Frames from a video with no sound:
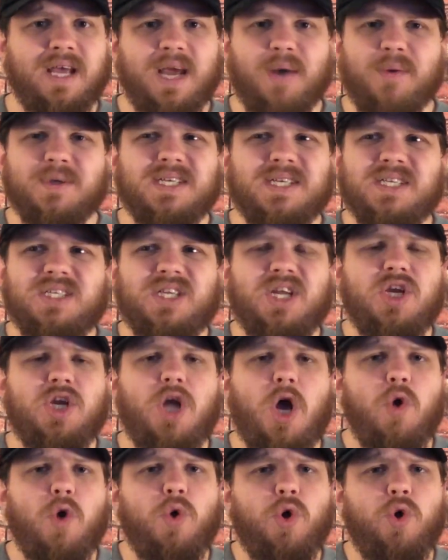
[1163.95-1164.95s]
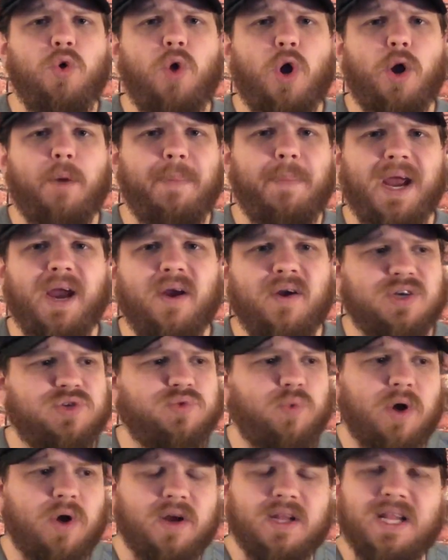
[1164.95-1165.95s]
It wasn't to know who her
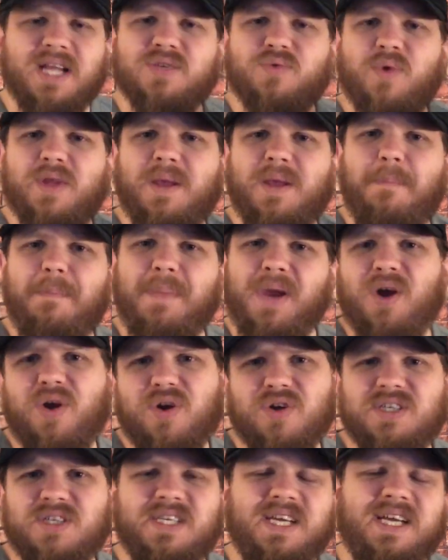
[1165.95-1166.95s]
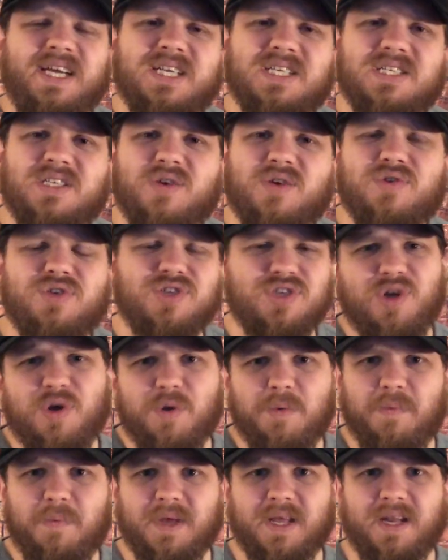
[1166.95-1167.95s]
parents were, and that's why the mirror scene is so
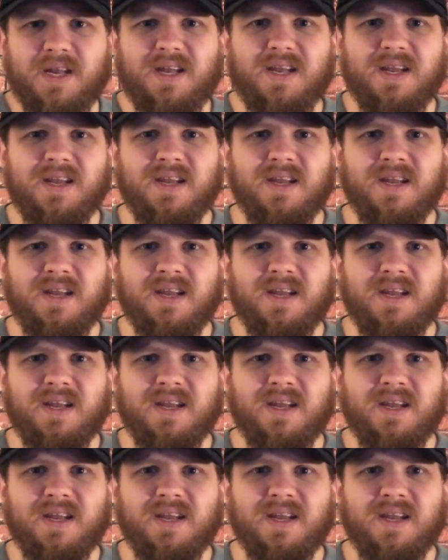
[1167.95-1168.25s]
stupid.